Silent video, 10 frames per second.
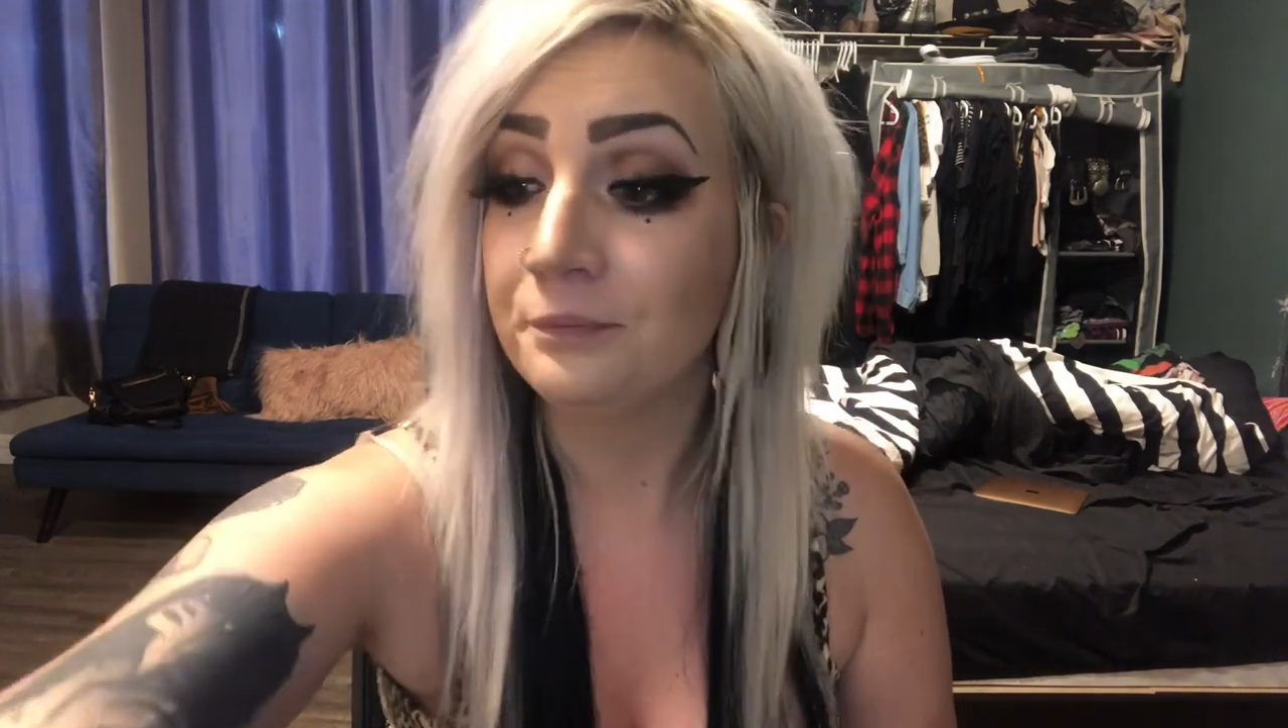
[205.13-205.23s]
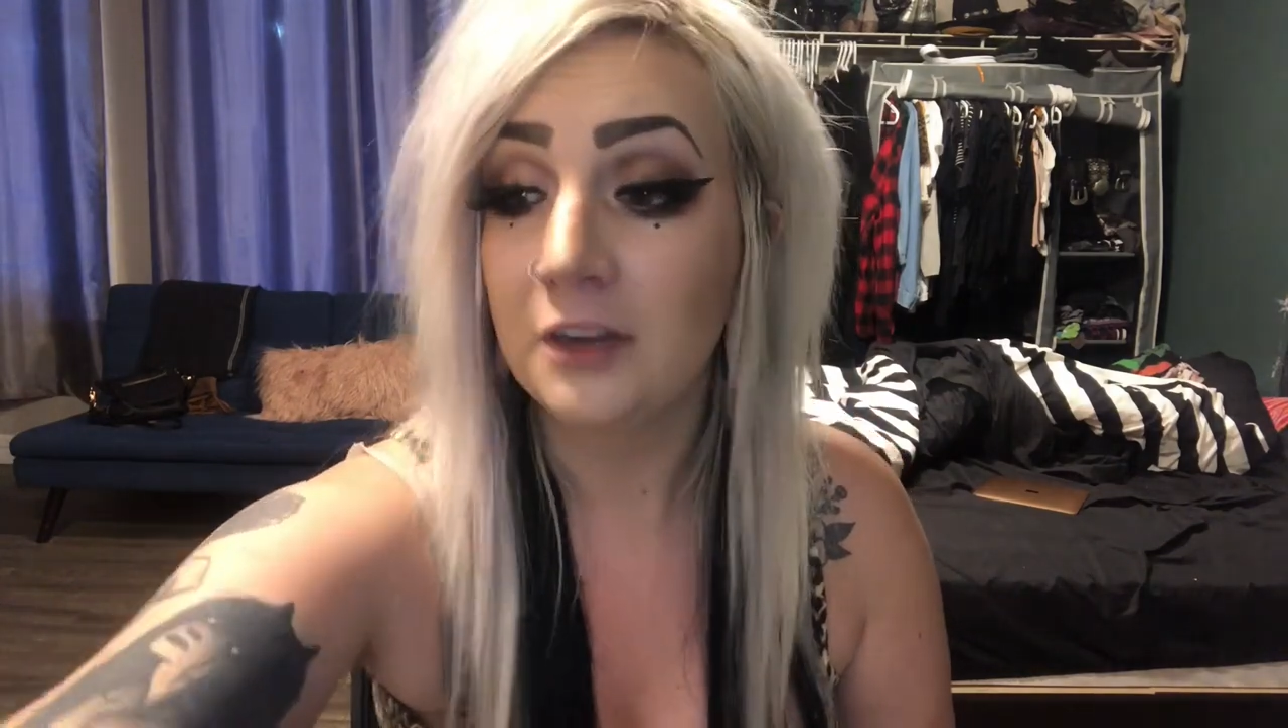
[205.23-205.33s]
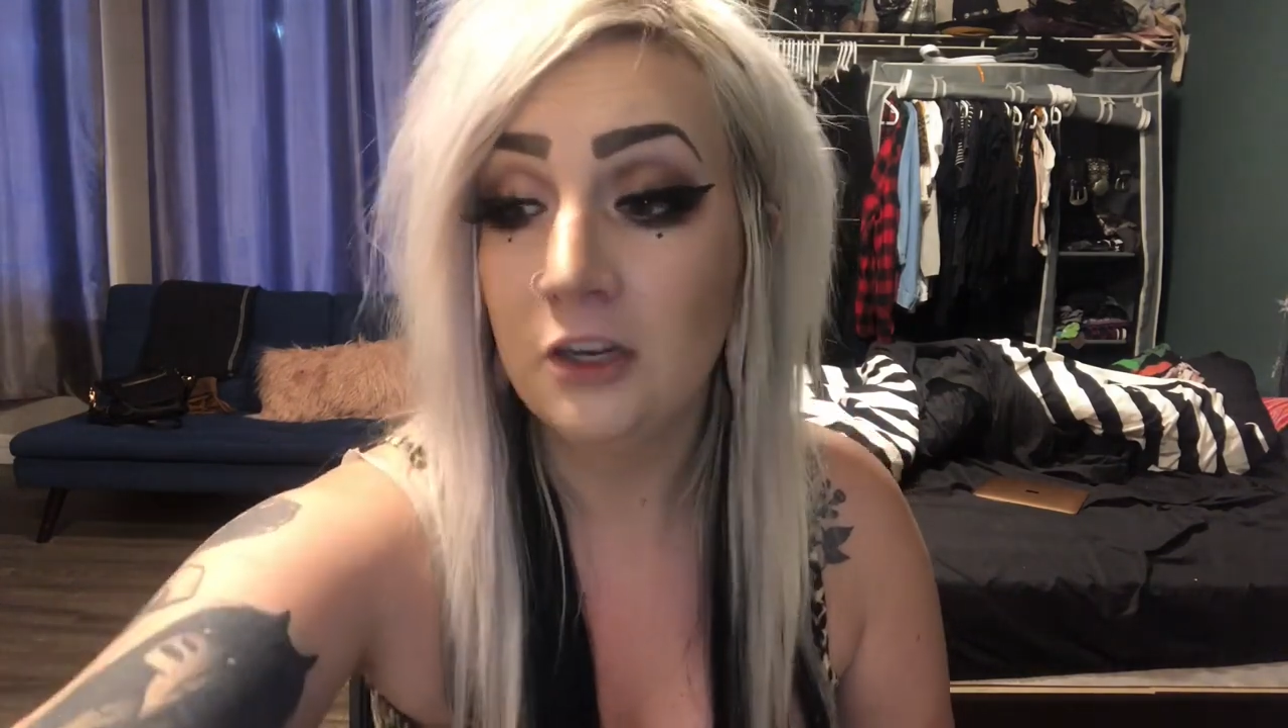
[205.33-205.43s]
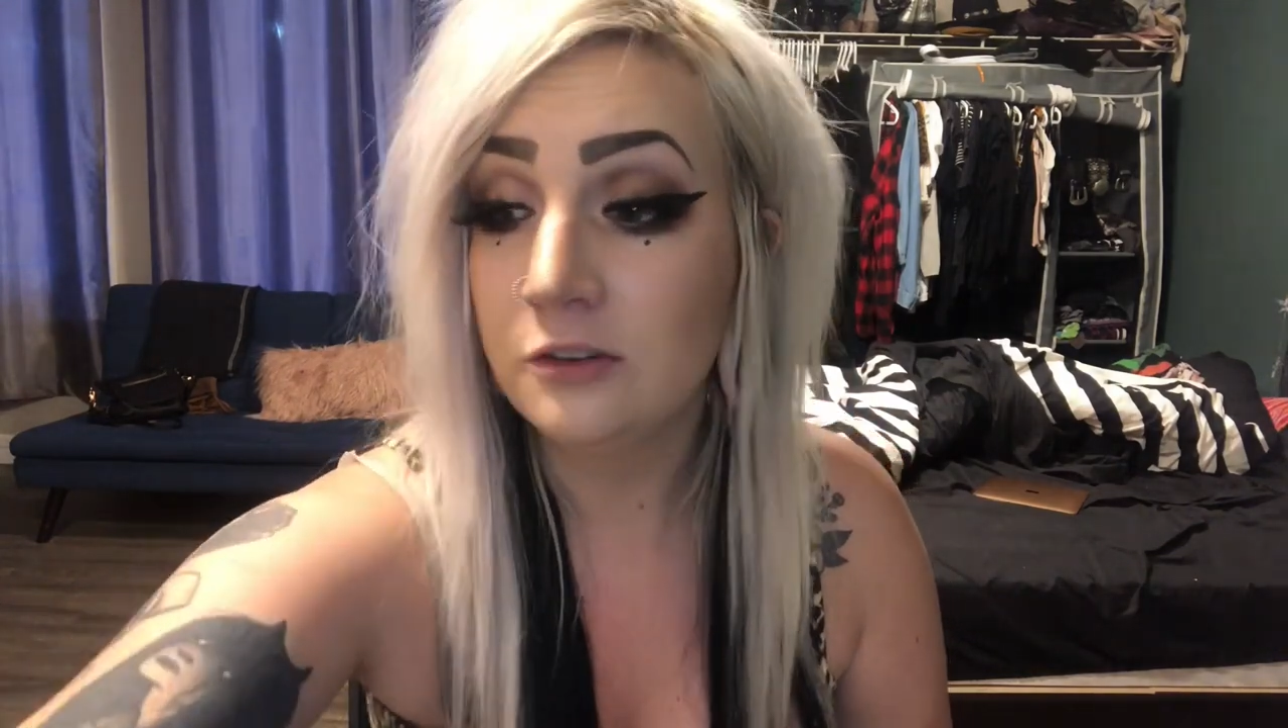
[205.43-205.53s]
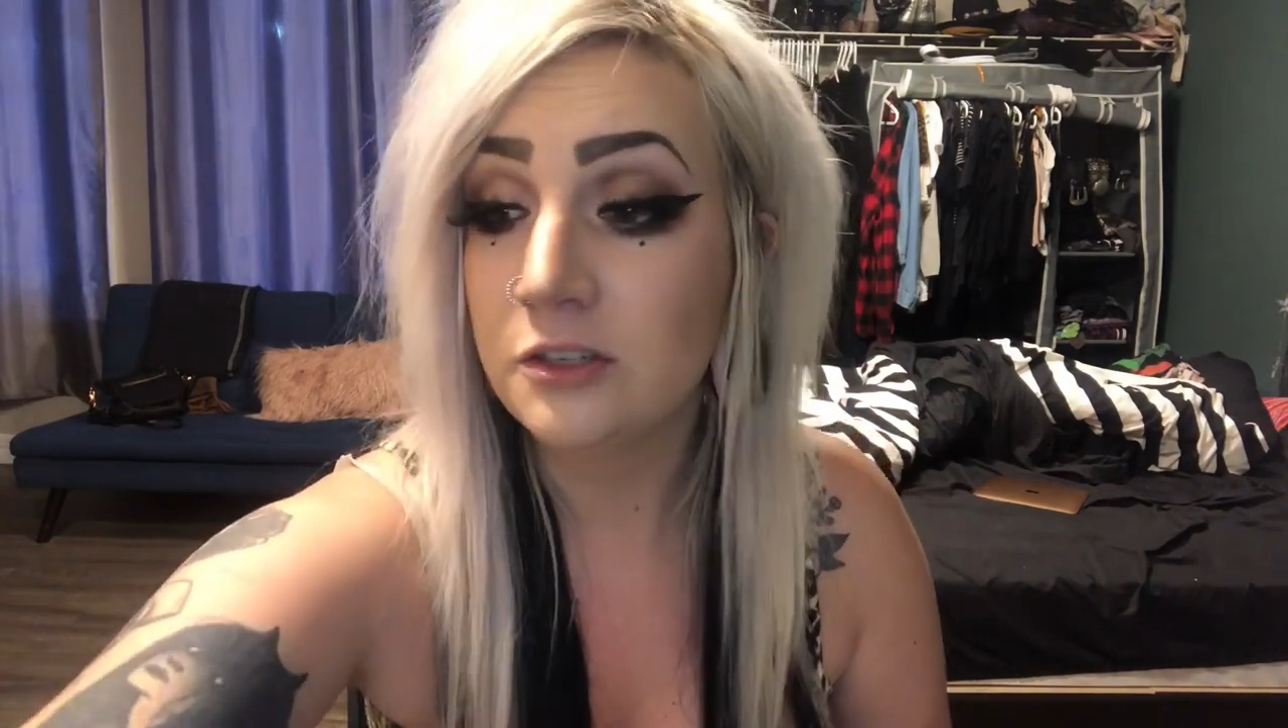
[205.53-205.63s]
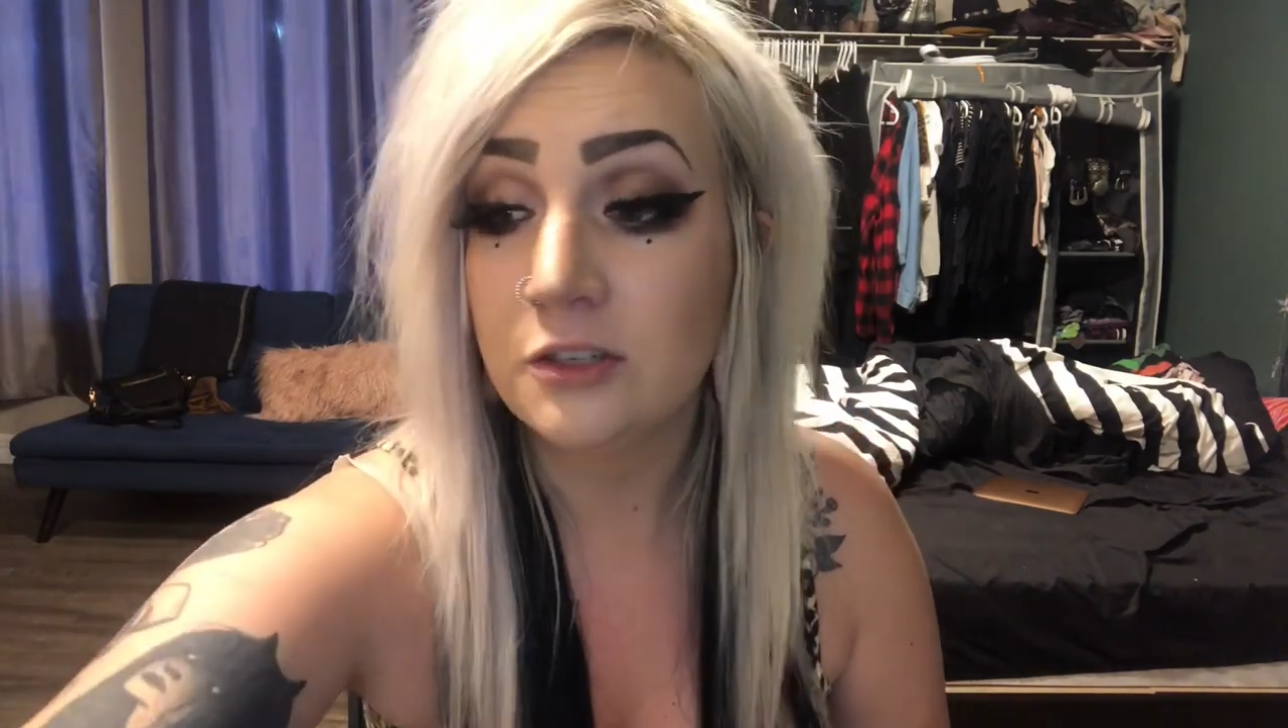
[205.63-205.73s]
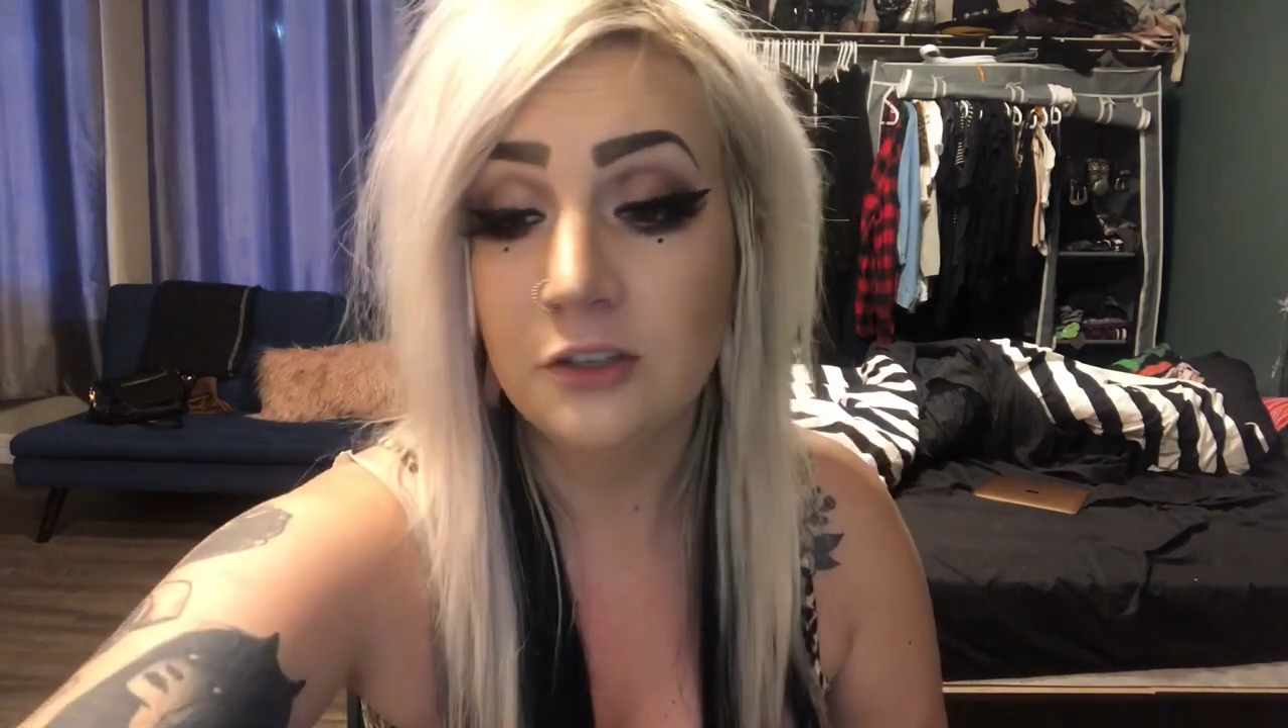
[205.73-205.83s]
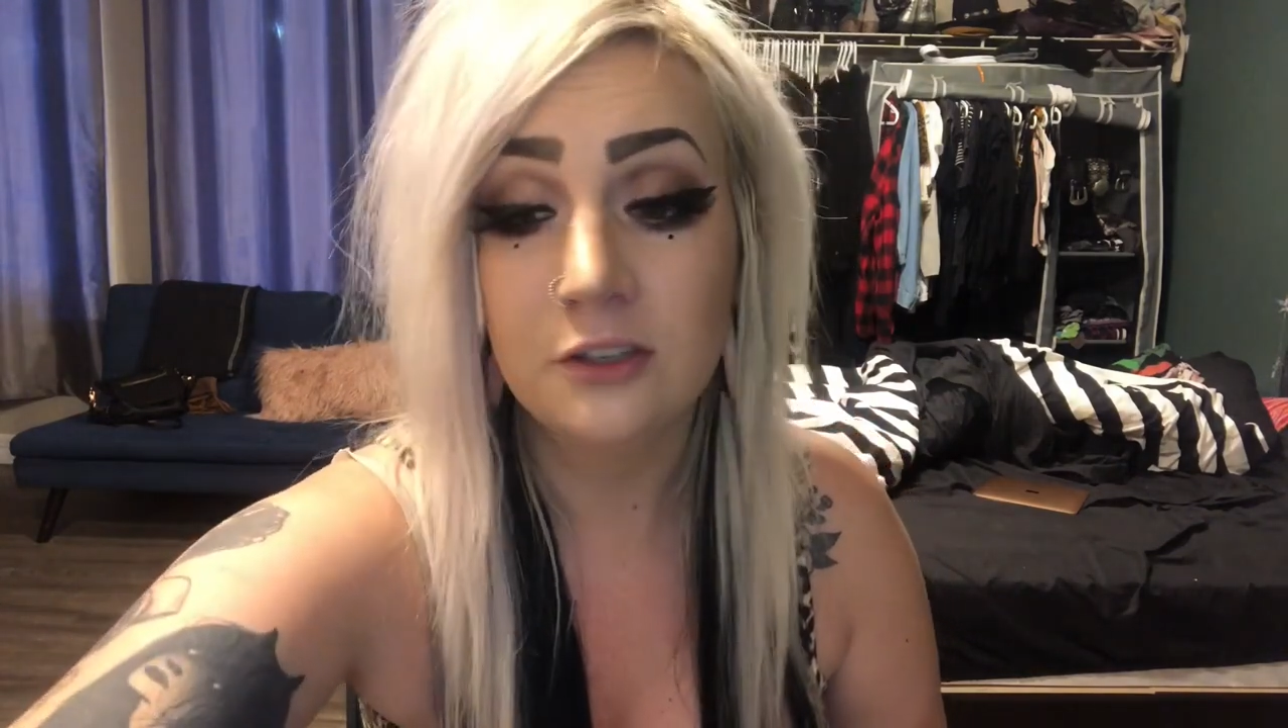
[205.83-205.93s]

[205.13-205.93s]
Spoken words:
you do you,